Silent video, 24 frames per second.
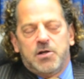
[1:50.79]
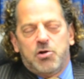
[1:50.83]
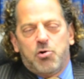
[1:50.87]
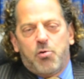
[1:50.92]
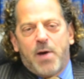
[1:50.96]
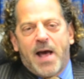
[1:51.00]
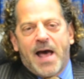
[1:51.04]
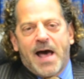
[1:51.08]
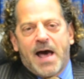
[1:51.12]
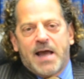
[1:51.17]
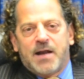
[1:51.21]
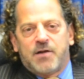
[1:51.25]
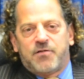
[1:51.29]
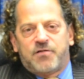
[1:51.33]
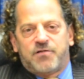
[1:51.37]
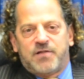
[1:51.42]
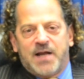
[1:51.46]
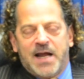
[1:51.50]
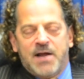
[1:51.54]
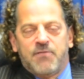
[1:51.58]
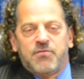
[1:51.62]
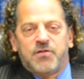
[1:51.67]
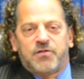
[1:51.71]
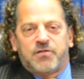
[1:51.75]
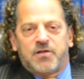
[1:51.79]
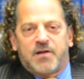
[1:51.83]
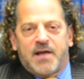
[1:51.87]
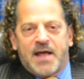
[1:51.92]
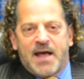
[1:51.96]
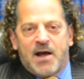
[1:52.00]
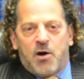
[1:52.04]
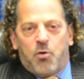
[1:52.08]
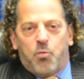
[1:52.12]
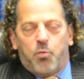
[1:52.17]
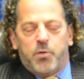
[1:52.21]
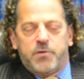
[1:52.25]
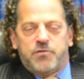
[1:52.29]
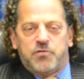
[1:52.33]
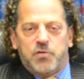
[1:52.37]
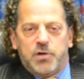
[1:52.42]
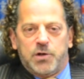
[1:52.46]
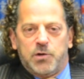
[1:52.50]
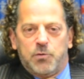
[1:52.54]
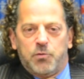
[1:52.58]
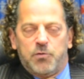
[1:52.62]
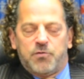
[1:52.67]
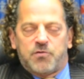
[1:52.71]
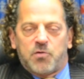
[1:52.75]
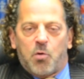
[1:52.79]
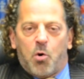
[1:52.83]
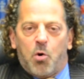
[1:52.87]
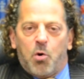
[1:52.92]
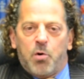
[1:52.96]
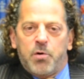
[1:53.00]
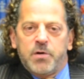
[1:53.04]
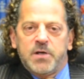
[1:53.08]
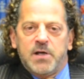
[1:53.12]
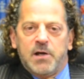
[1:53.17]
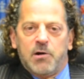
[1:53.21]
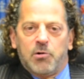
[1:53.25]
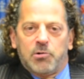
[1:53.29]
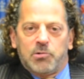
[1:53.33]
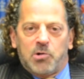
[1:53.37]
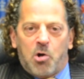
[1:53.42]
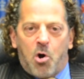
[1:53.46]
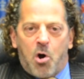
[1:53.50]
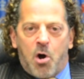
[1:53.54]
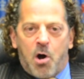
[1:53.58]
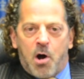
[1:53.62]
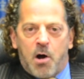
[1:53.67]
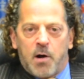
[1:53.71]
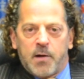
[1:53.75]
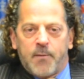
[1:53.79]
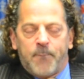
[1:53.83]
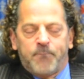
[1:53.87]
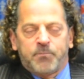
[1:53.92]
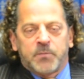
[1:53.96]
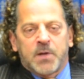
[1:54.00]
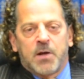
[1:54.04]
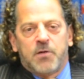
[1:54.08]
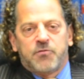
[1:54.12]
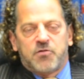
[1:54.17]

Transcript: You had a savings account which you used all year long